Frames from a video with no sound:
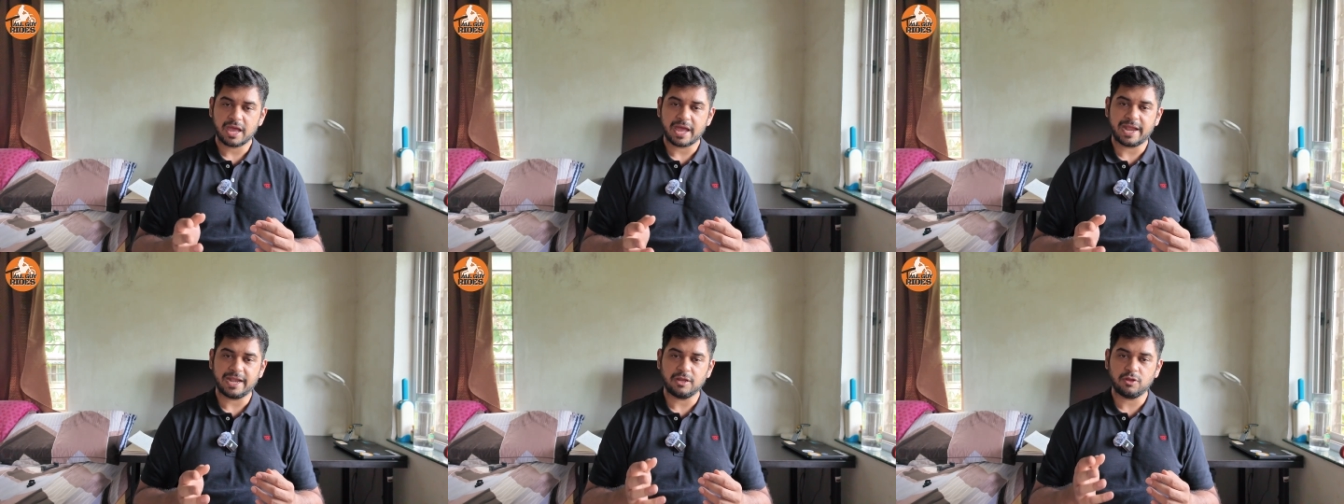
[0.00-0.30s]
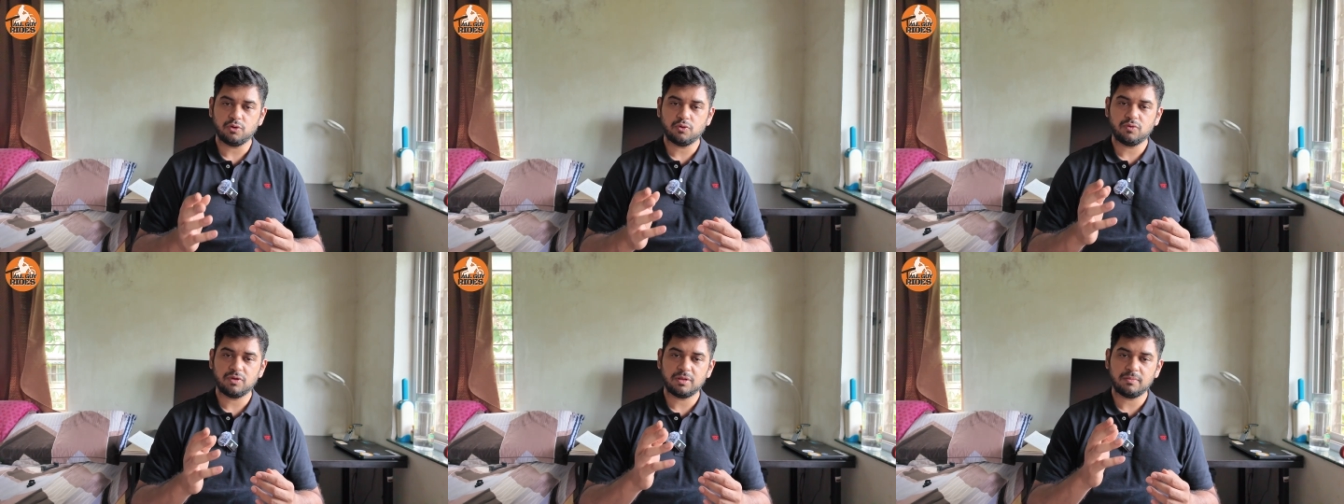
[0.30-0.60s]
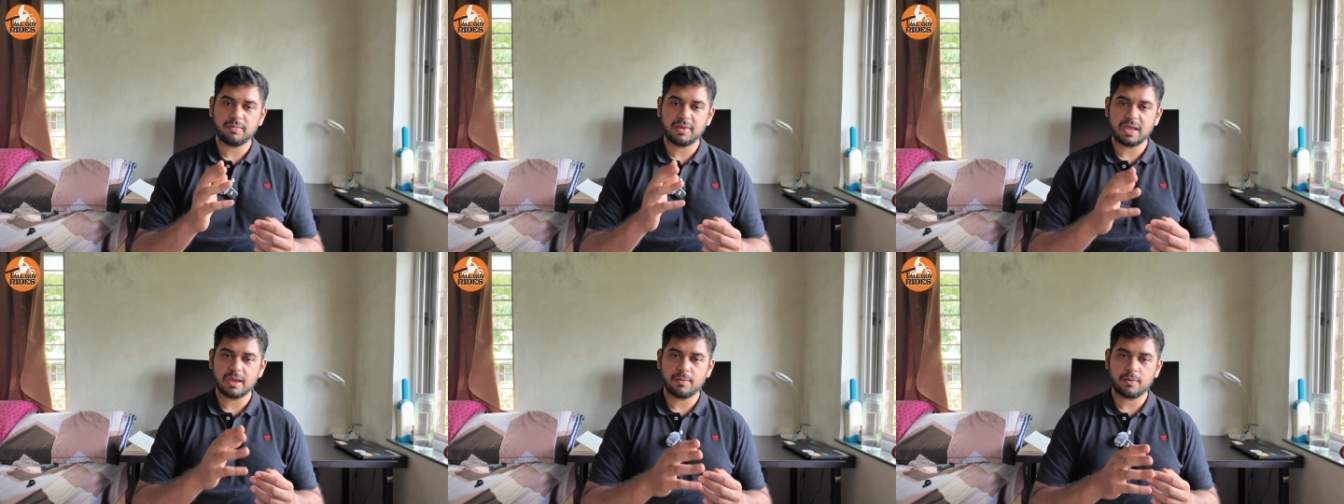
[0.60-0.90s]
and you
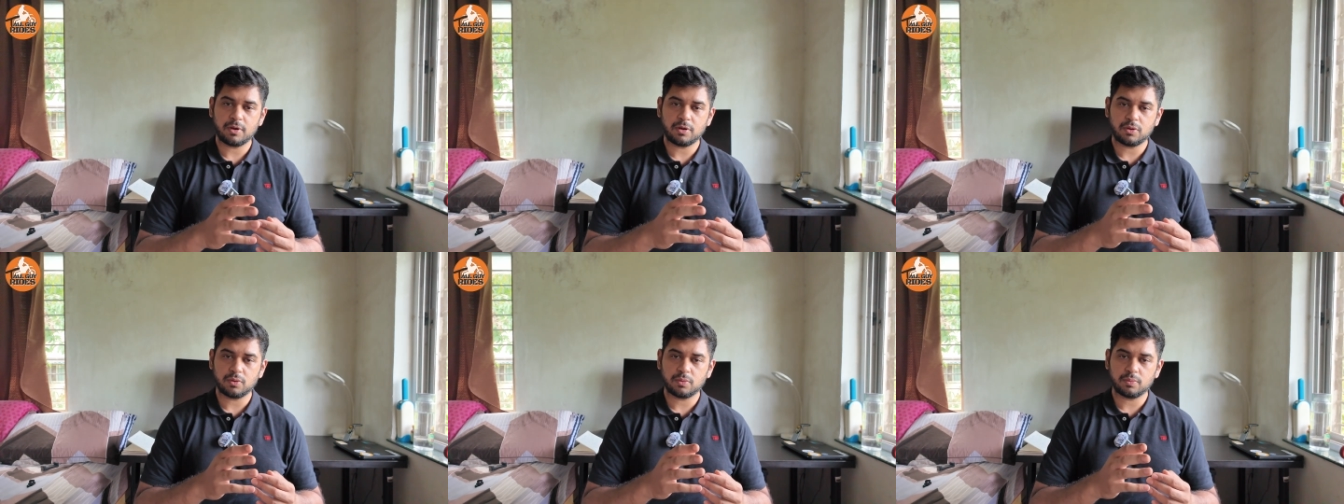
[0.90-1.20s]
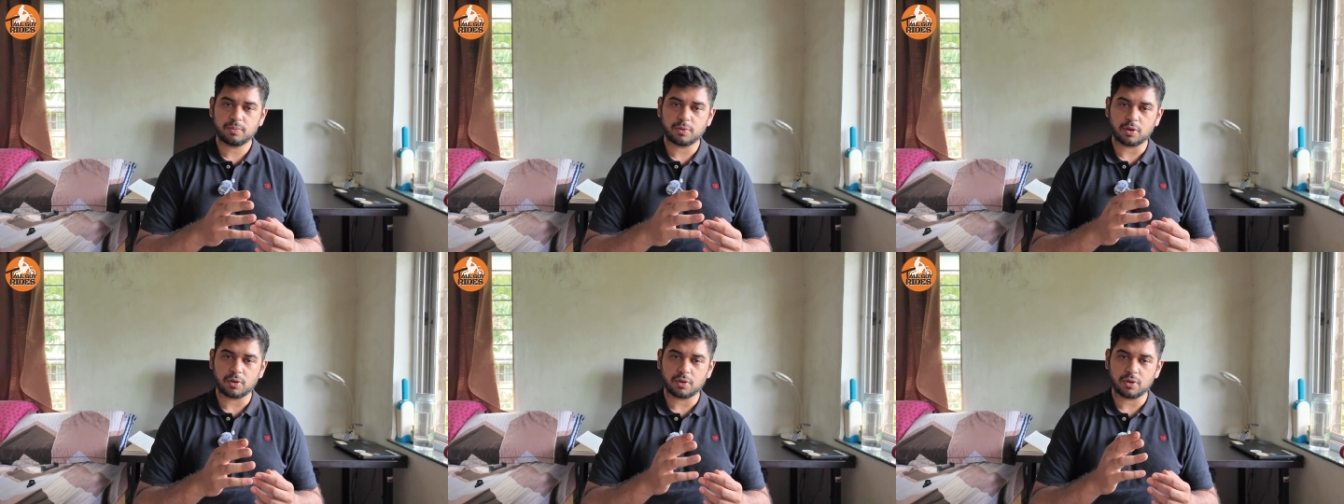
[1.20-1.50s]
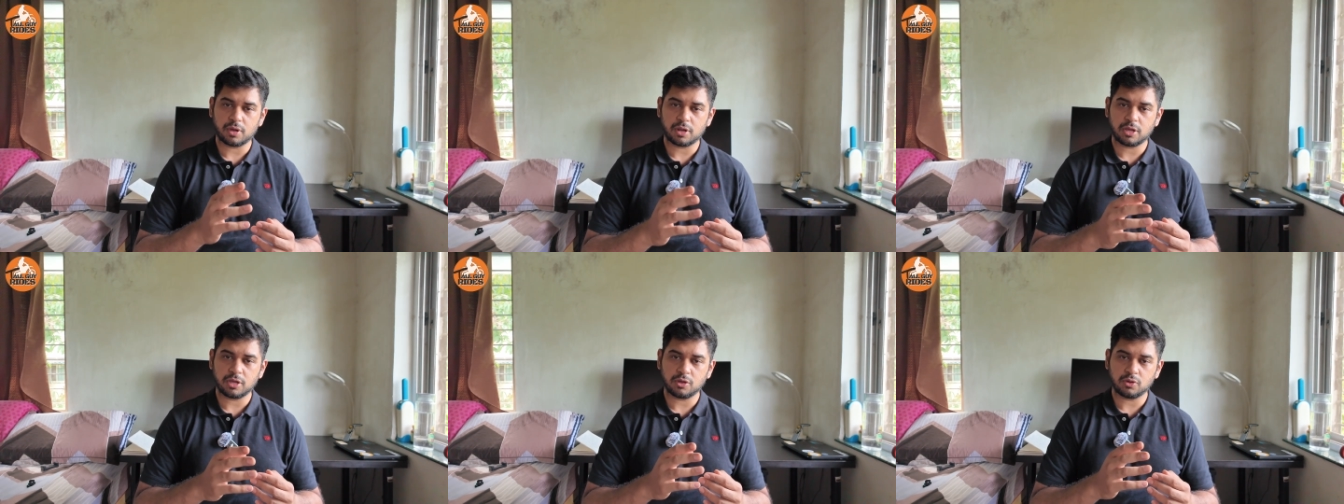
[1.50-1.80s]
will be able to
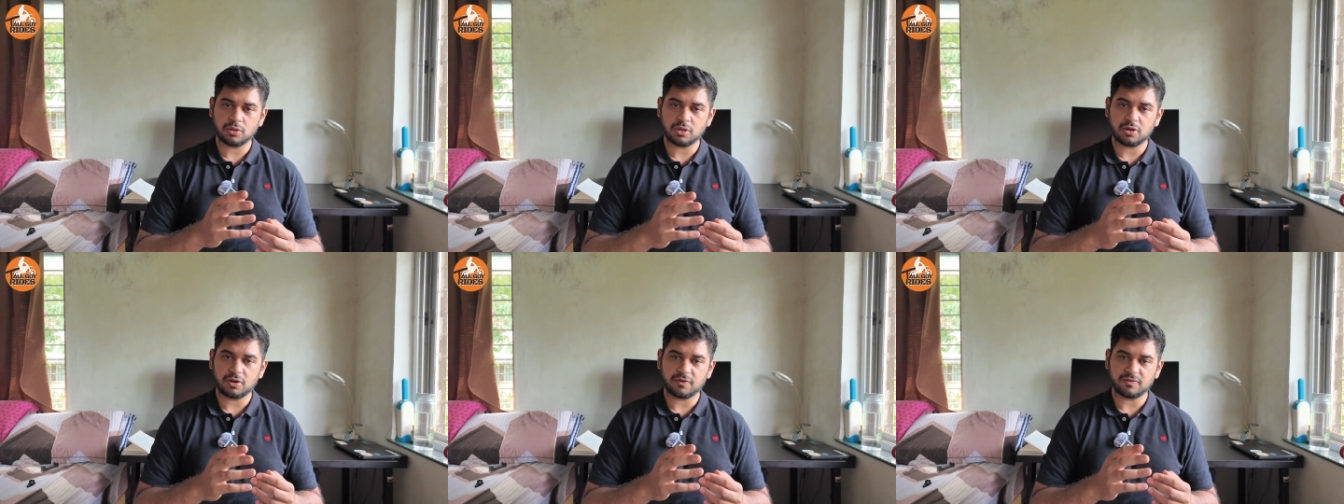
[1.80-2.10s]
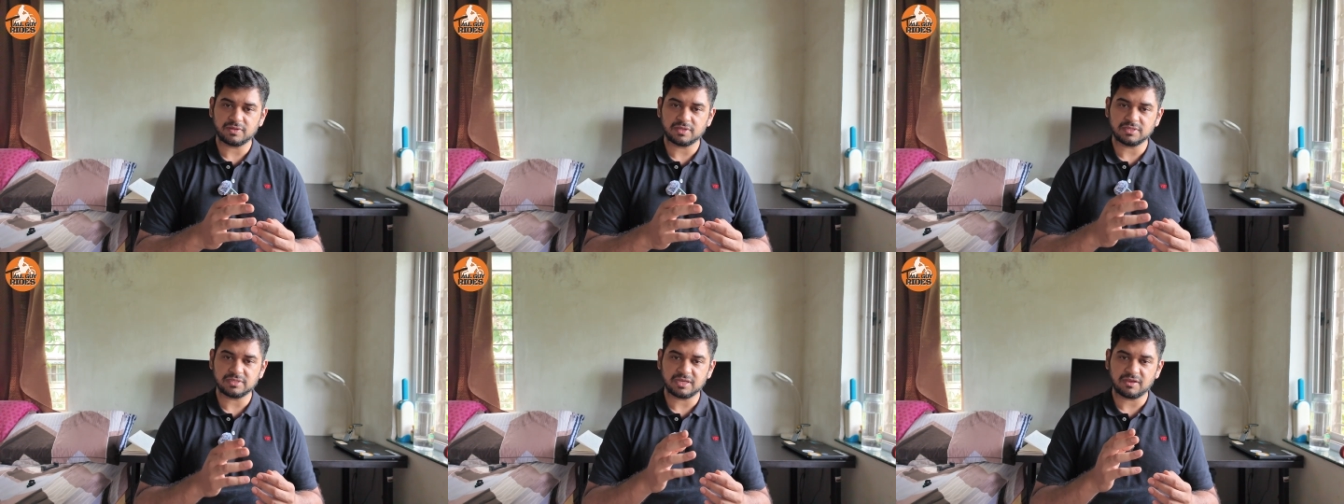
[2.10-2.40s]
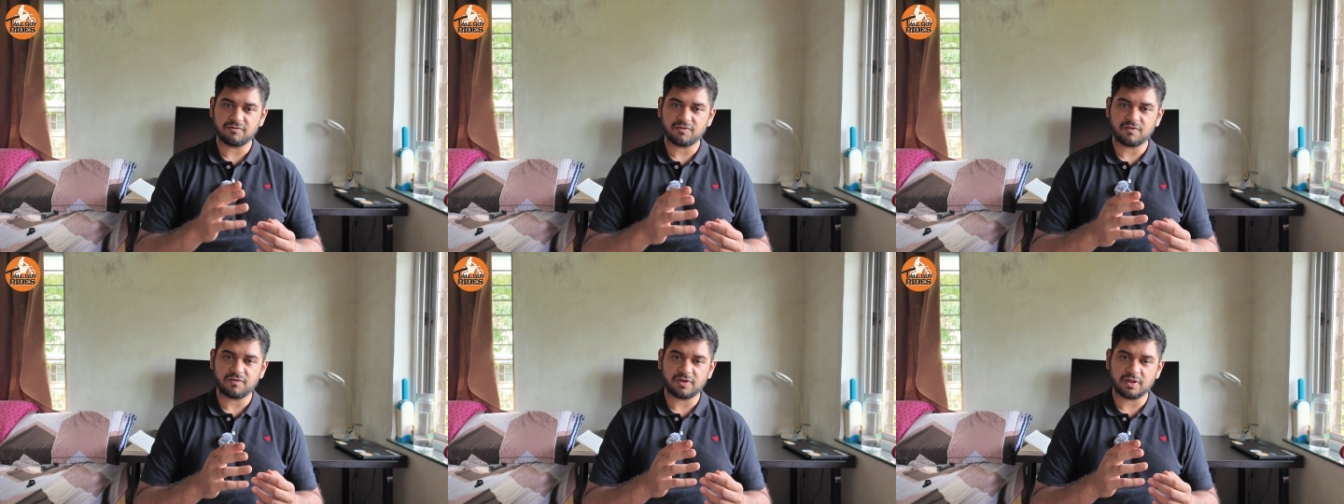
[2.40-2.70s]
procure a unit of the
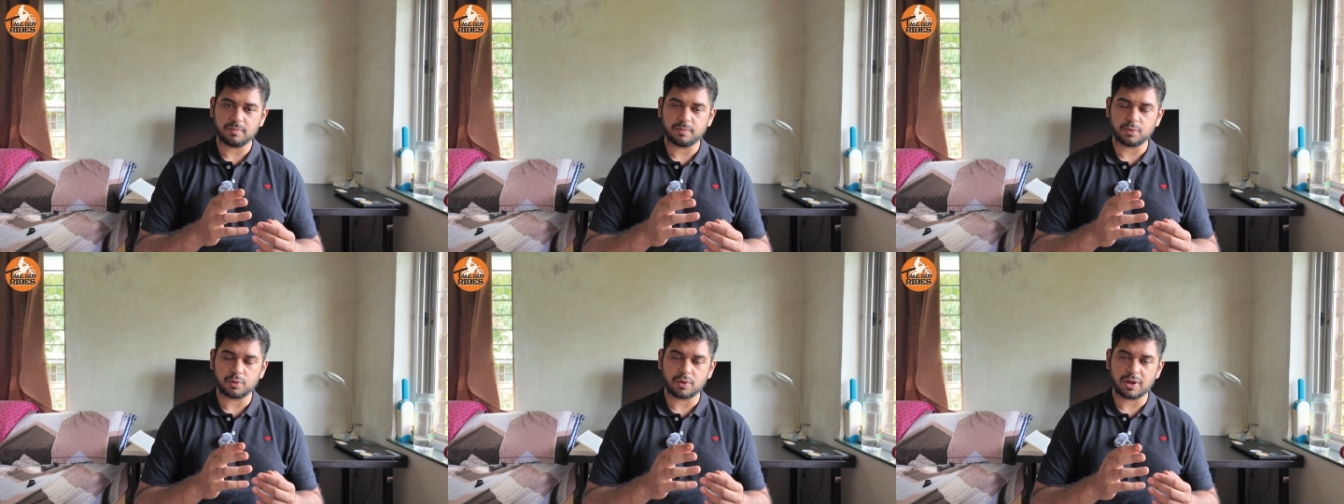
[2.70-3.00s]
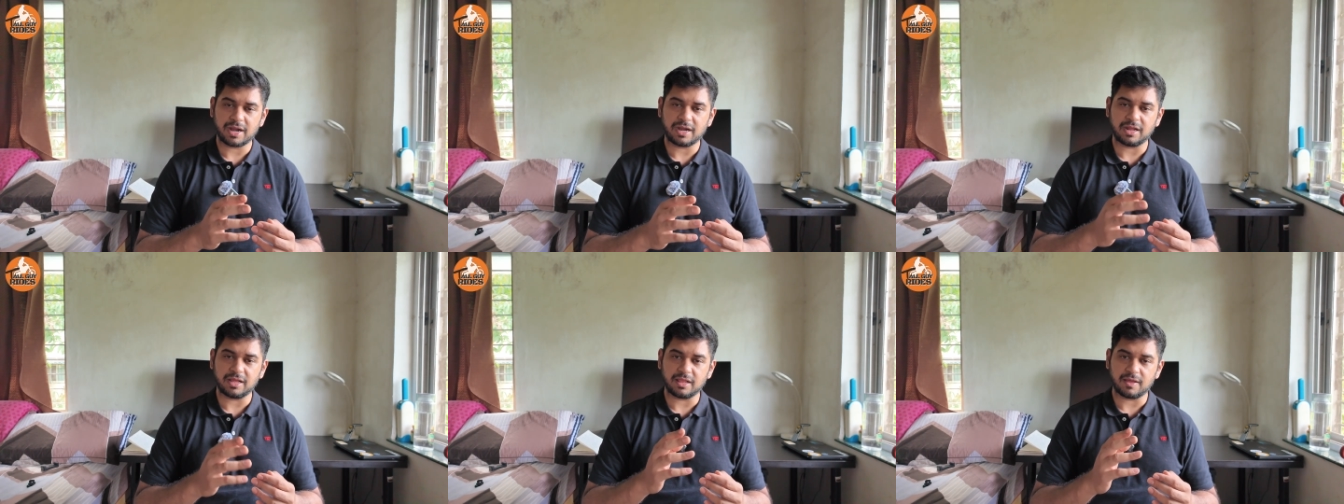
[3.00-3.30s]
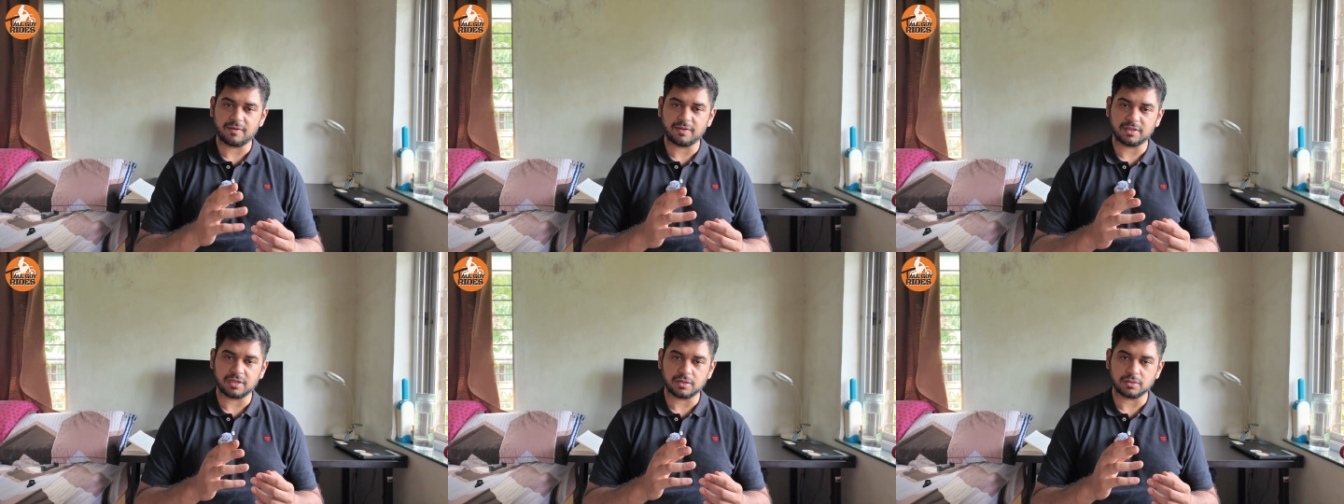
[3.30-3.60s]
C50 Pro at
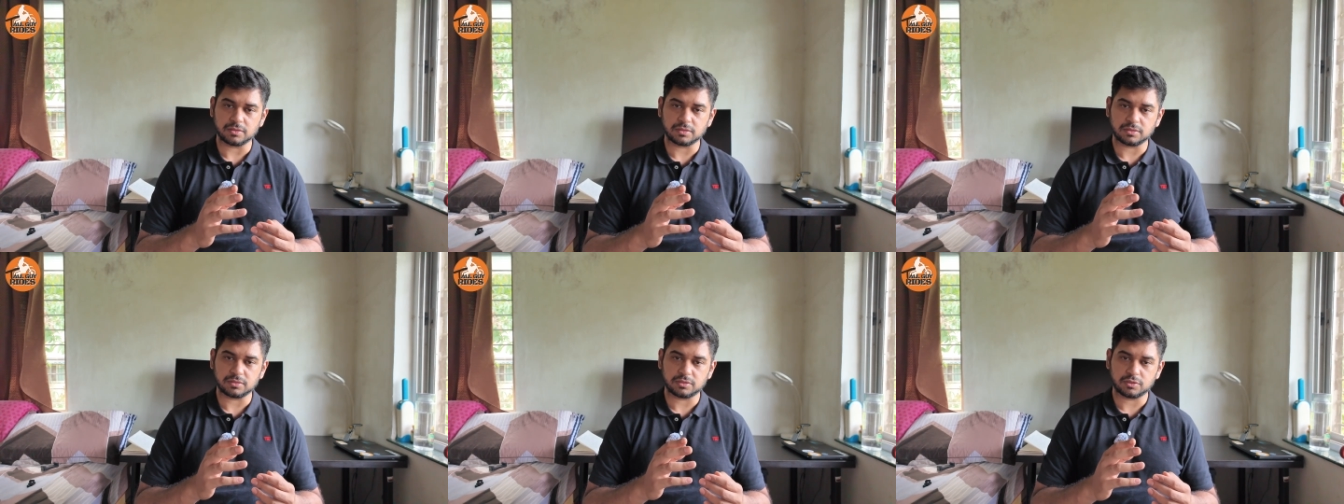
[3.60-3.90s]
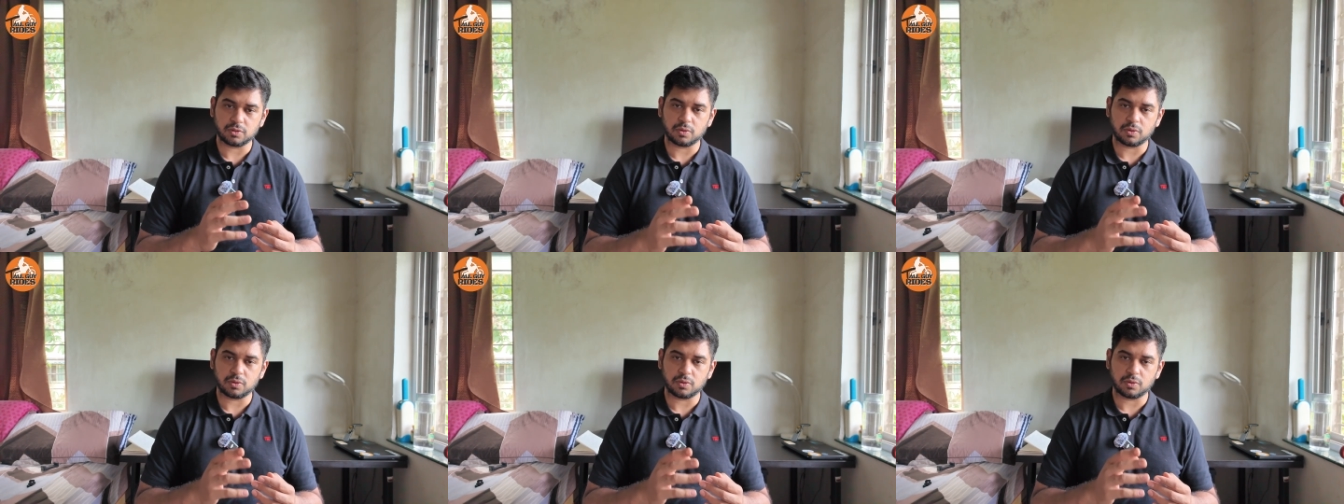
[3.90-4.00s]
11,000.